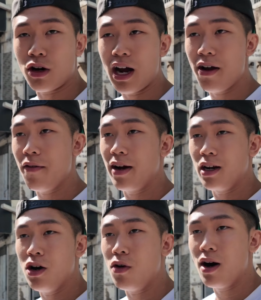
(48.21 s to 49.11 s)
I already
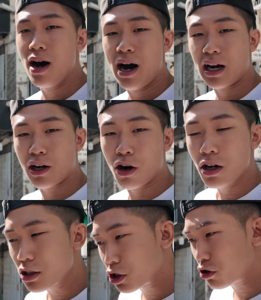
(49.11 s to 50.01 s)
know how to
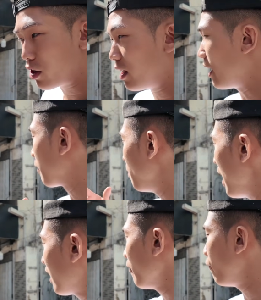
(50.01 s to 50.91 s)
cross the street like
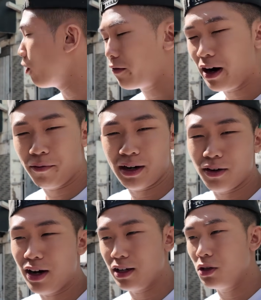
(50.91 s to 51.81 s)
back and forth. I already
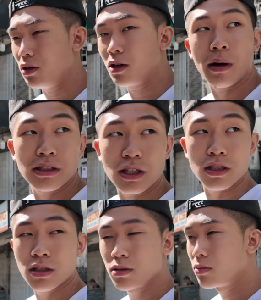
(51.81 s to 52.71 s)
know how to do it. Look, watch this.
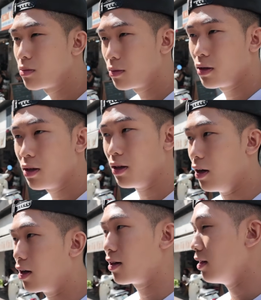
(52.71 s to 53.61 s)

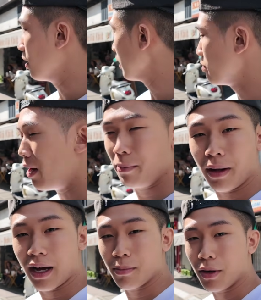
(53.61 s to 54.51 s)
Look, it's my
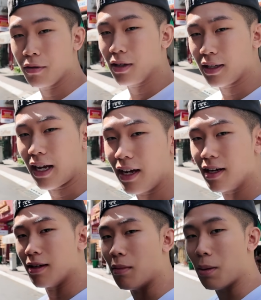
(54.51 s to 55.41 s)
block, bro. Look at that,
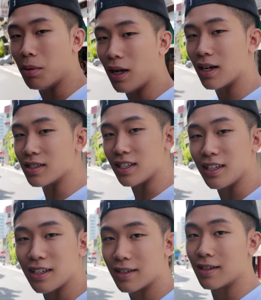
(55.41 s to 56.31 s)
my block. See,
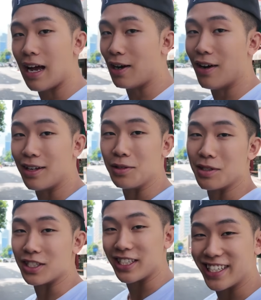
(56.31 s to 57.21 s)
I know how to do
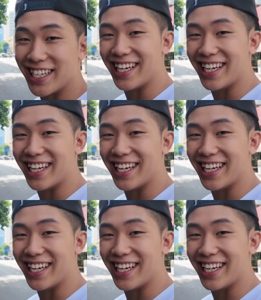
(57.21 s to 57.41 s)
this shit.